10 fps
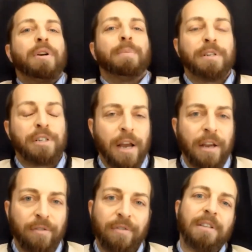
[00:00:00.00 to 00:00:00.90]
up a
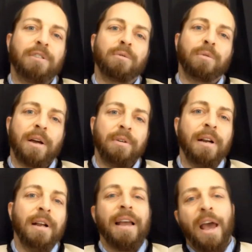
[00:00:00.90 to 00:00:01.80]
giant fence around it.
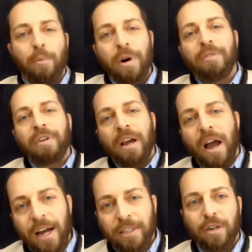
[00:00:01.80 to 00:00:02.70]
And one of the
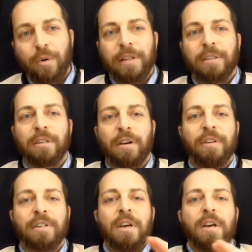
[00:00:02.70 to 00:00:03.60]
consequences of
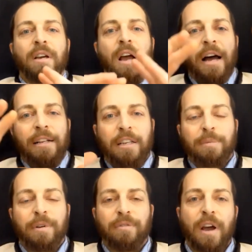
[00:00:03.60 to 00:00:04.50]
this
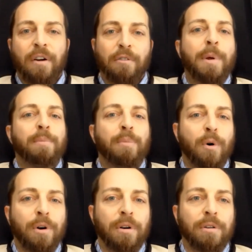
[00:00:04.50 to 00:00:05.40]
concept of government
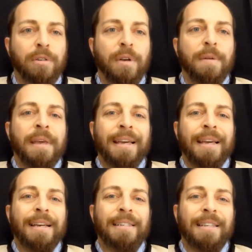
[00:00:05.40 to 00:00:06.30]
borders
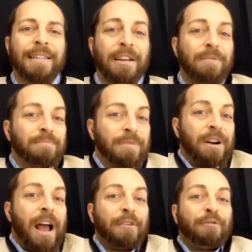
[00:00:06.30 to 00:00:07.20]
is that they're
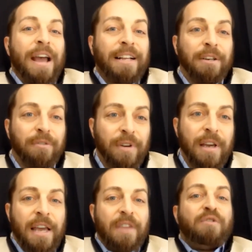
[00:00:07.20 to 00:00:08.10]
not effective. If